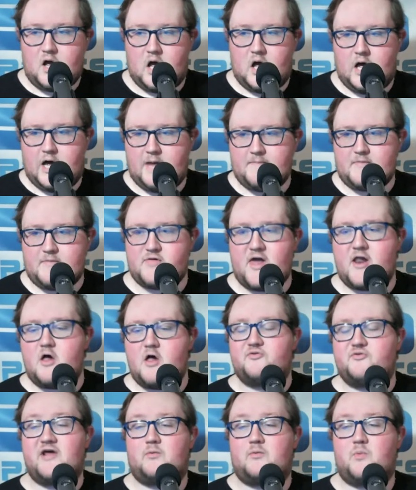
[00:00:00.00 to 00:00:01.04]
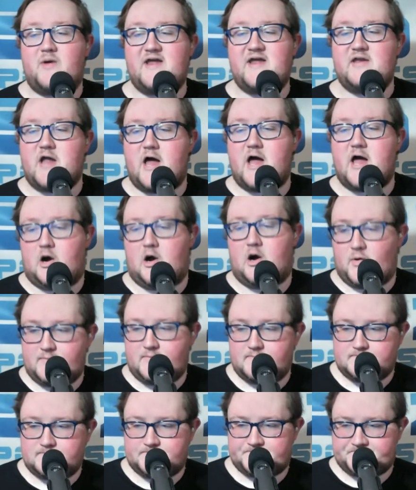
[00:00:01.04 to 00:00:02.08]
Little did we
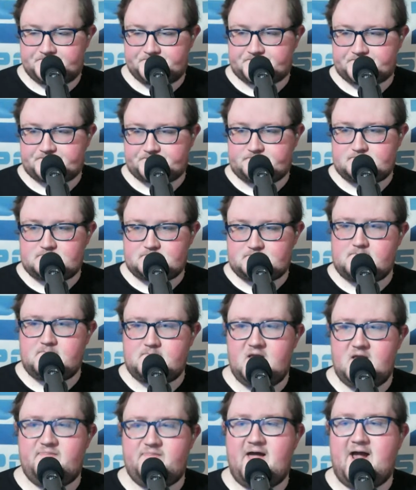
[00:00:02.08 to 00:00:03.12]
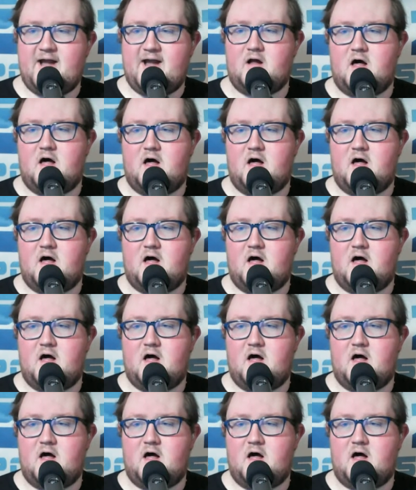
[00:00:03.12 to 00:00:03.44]
know that